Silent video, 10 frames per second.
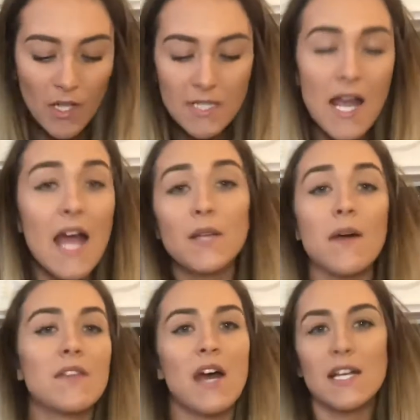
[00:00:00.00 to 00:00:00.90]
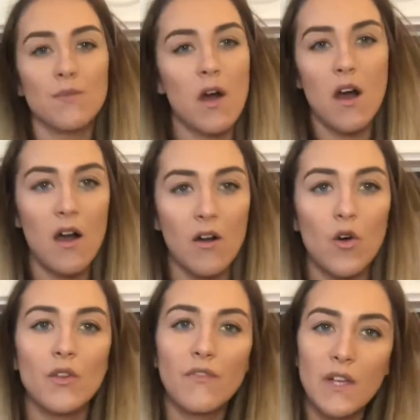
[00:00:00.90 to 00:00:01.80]
So anyway, that's what
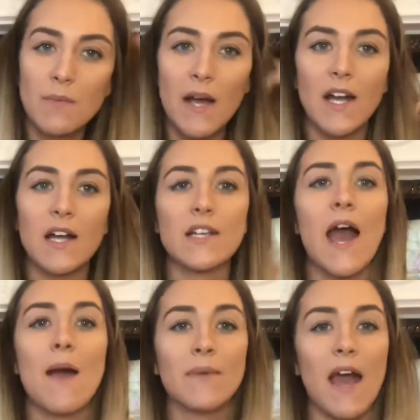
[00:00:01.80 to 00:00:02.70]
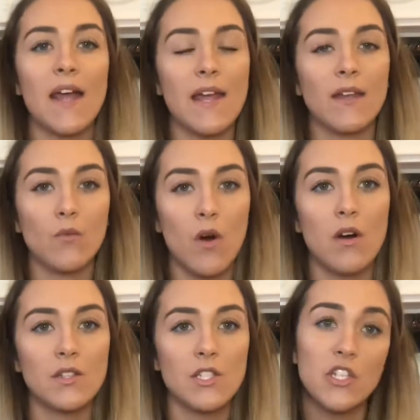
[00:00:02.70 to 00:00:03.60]
all the feedback I kept getting
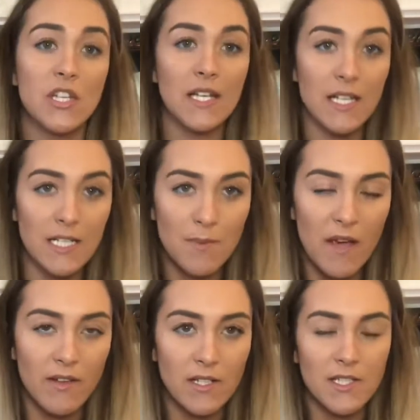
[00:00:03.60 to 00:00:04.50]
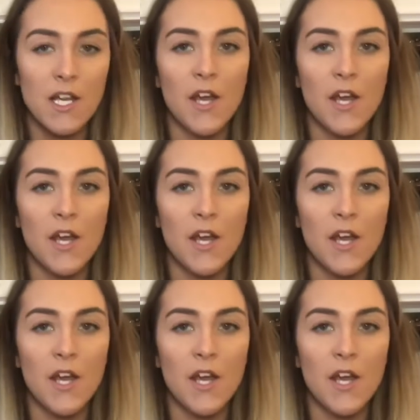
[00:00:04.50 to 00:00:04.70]
was, you need experience.